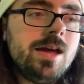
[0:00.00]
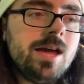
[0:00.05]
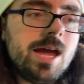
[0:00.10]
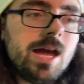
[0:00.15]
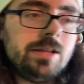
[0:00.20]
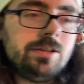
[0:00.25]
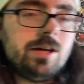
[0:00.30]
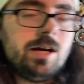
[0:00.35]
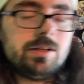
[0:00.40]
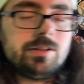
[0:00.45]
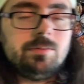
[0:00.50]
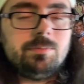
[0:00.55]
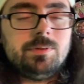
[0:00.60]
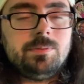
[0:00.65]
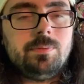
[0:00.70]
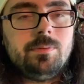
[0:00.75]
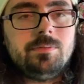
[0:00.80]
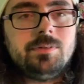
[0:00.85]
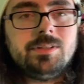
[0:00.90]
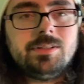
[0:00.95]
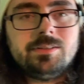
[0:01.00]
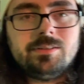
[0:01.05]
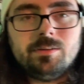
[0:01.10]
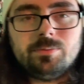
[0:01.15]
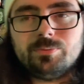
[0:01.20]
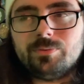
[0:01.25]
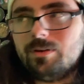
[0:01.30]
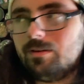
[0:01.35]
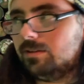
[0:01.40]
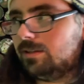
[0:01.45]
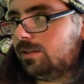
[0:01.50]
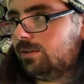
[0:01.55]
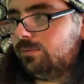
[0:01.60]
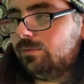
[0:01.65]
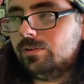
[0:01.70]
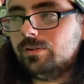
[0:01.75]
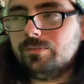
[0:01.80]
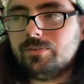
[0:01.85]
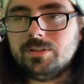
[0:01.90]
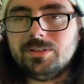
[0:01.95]
And talks to most people, he gets green and the
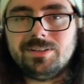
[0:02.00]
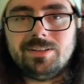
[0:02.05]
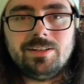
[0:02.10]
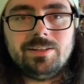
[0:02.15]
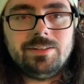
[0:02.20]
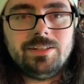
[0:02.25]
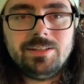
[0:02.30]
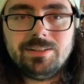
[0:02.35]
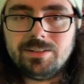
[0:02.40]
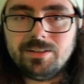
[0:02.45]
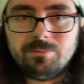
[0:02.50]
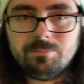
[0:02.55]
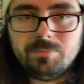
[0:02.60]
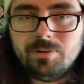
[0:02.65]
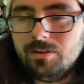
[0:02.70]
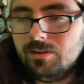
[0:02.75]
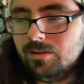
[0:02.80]
Wulu run until he sees him.